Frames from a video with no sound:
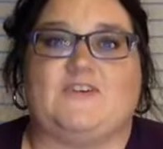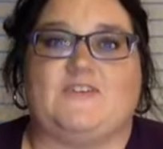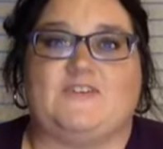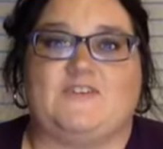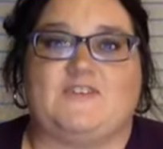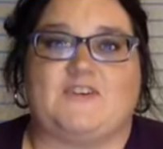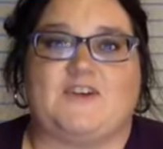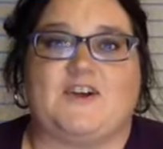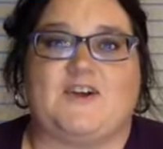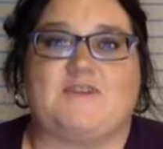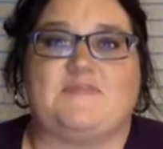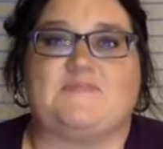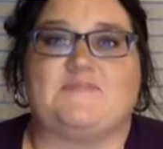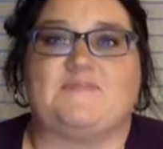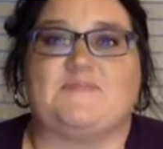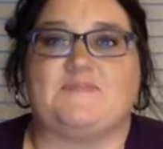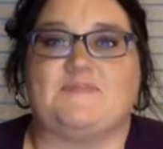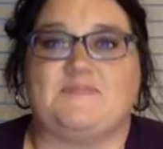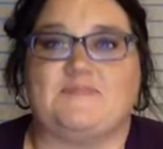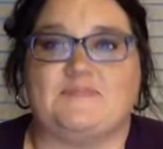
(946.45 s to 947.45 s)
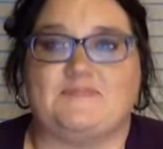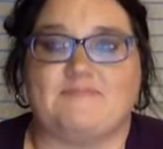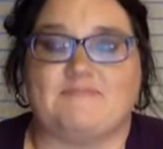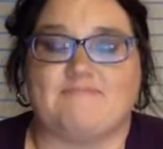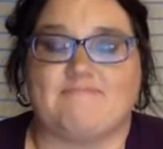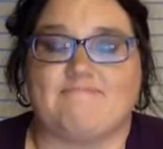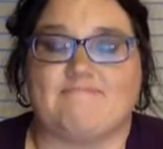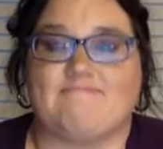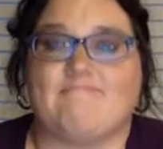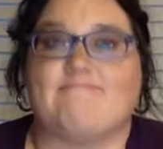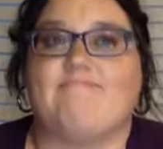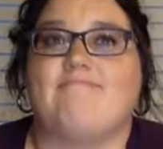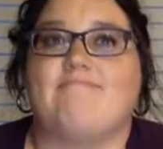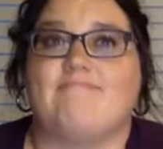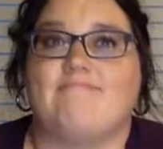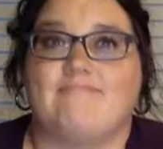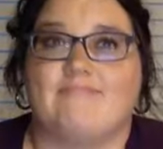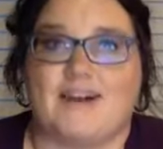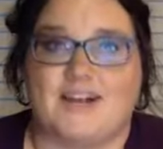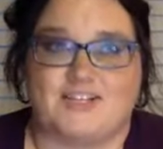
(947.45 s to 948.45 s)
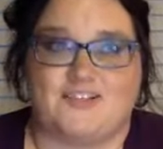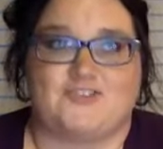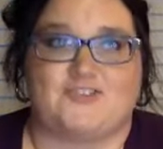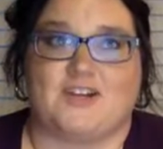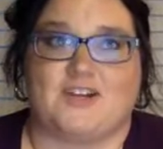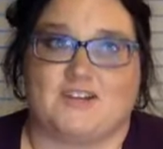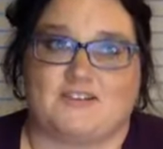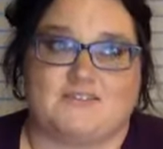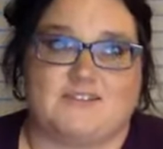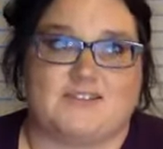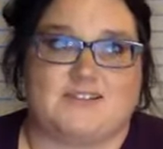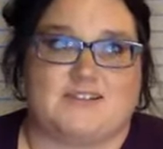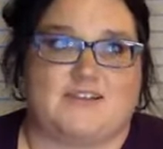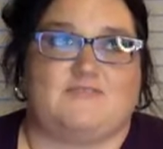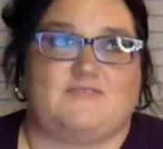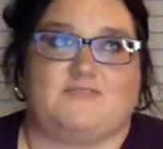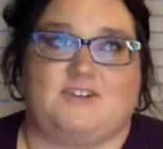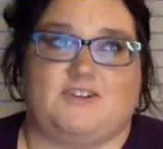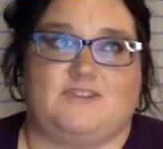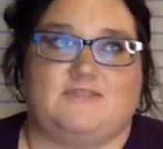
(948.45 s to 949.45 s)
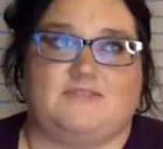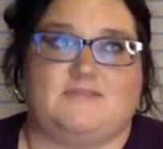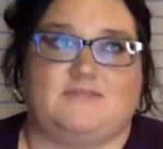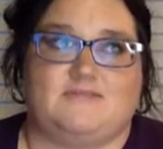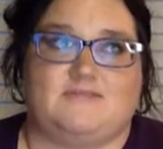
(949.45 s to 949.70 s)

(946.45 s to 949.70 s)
from a truck on the side of the road.